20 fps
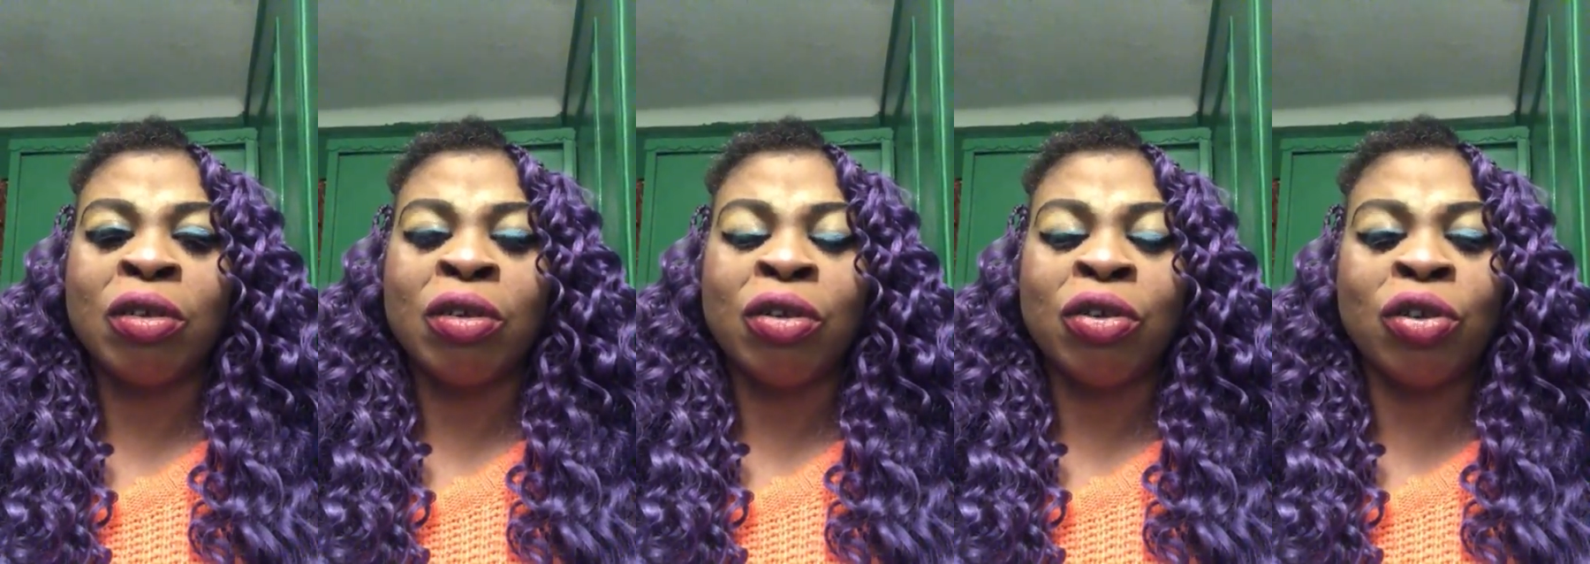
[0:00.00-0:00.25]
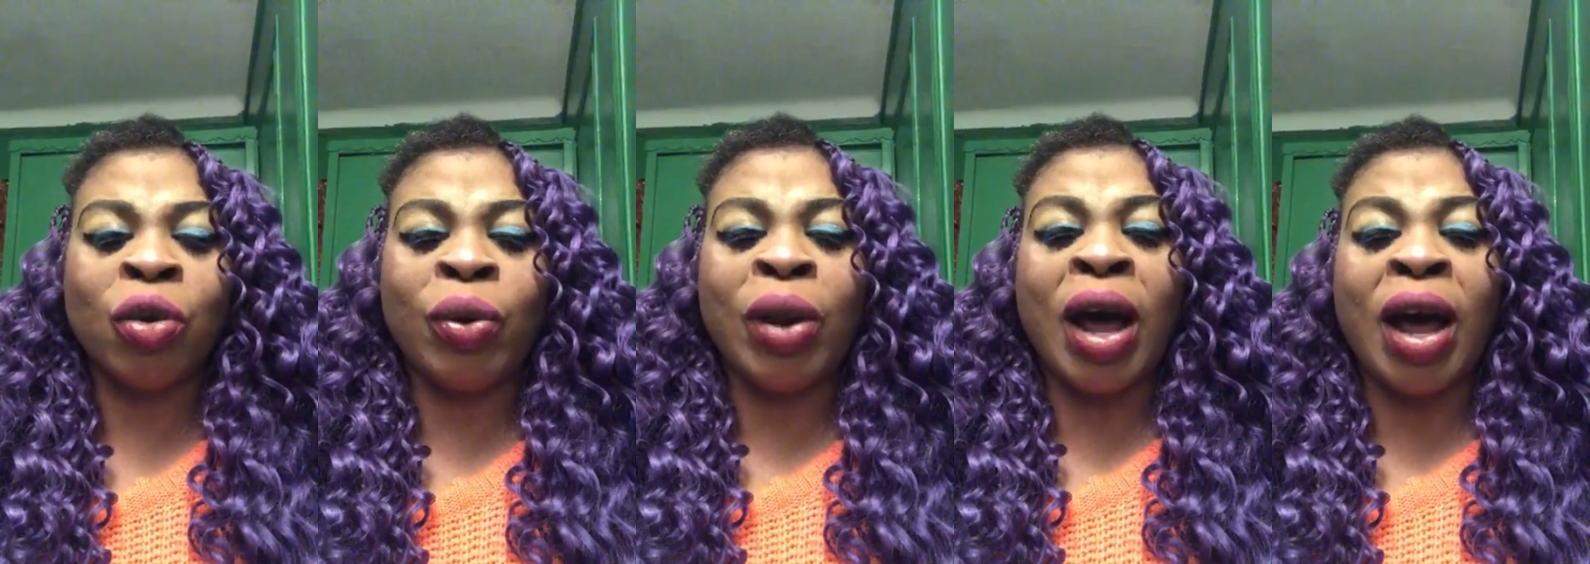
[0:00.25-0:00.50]

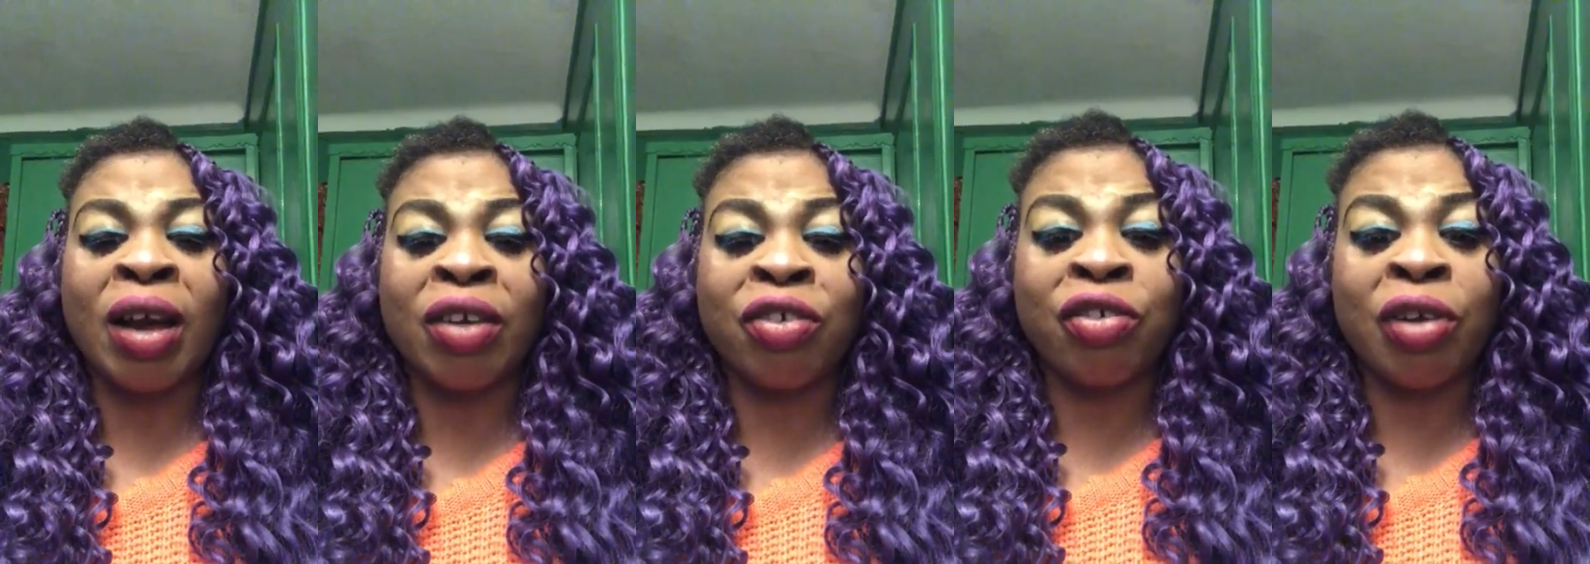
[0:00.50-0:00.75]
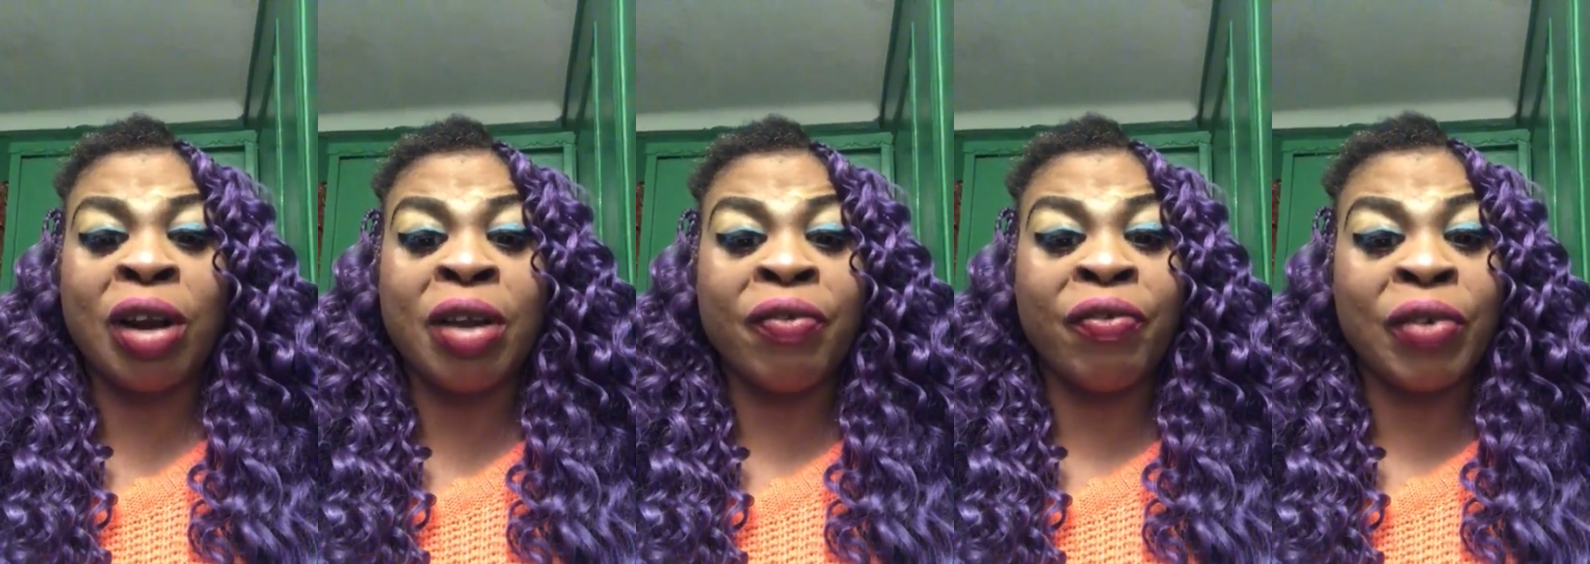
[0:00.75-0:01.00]
you'll
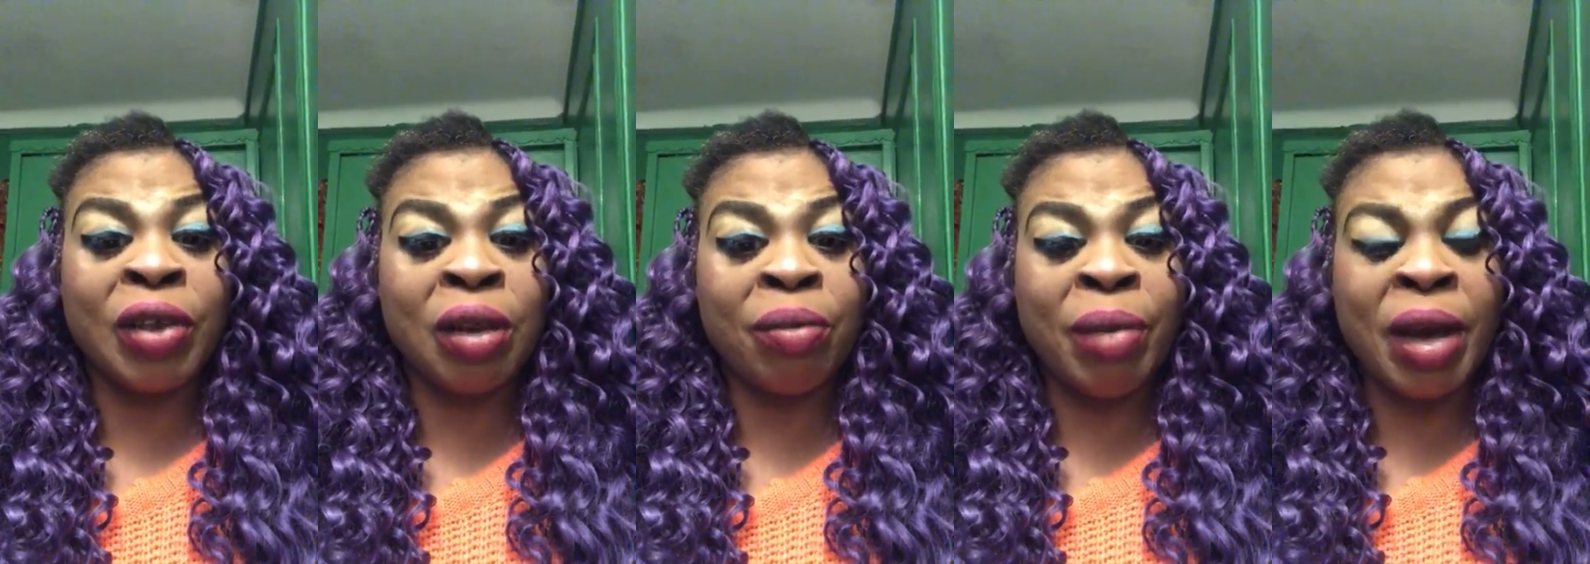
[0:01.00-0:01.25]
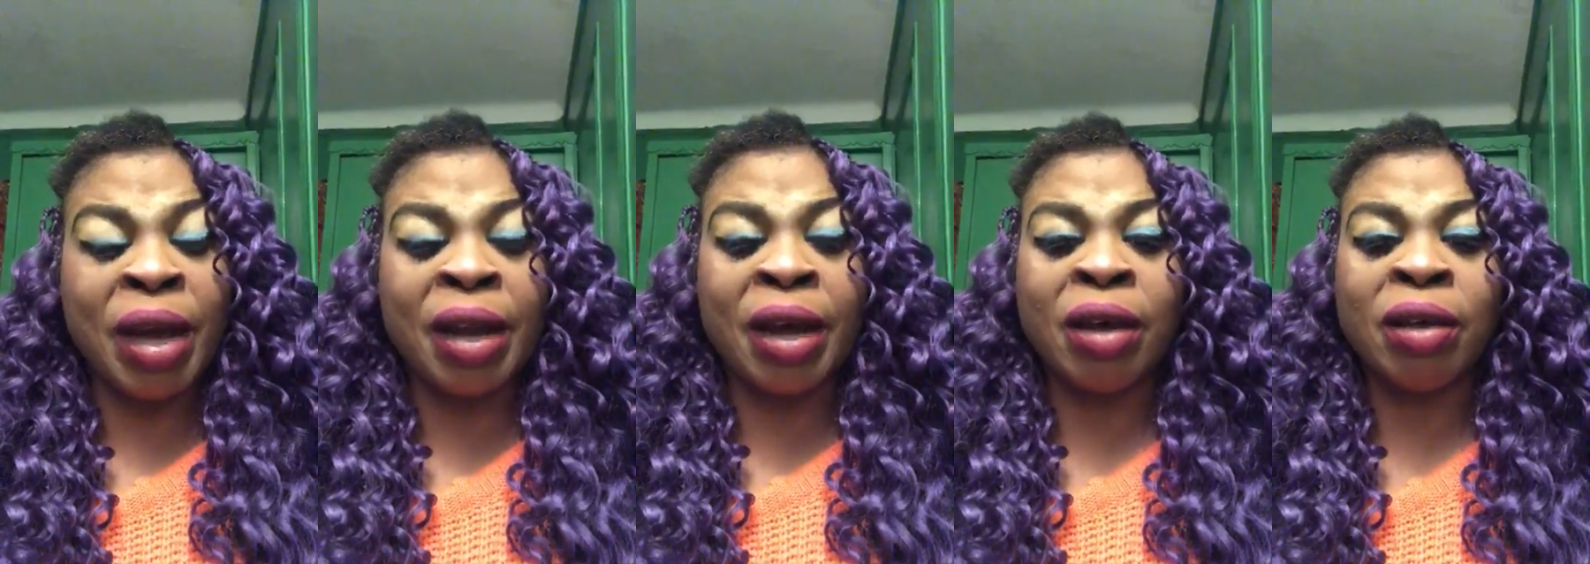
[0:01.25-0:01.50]
actually feel
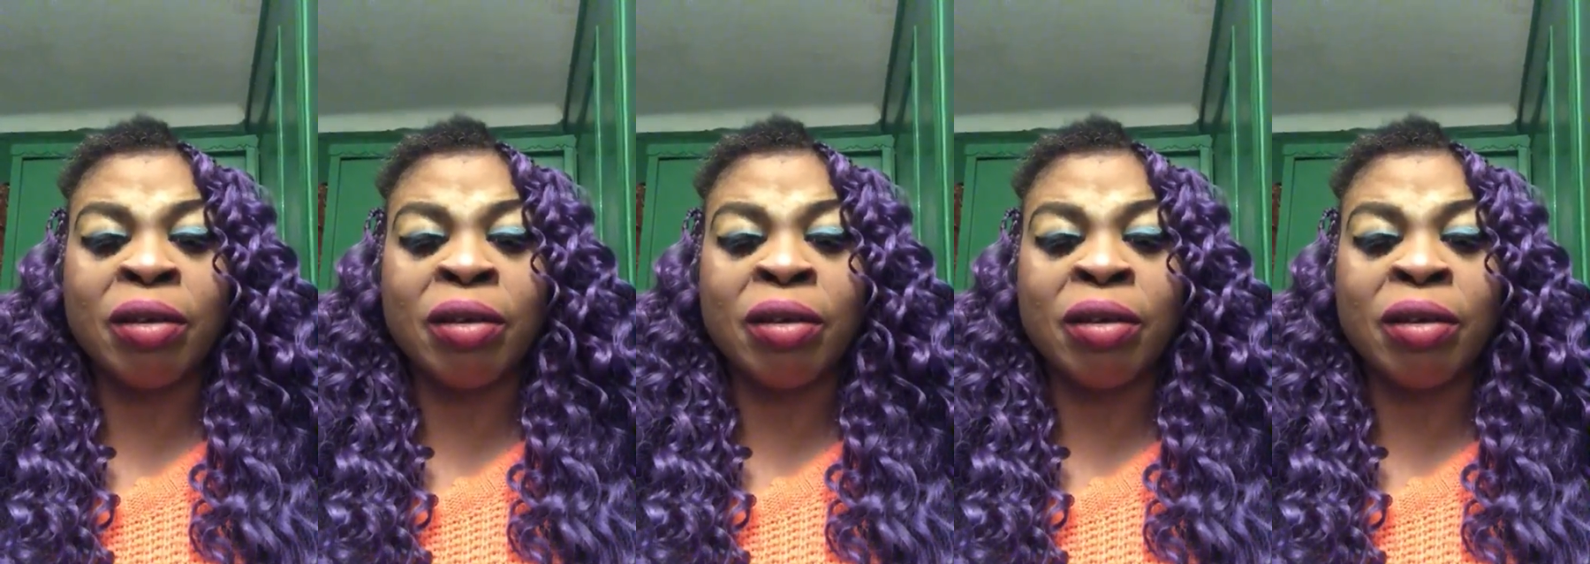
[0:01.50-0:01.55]
better.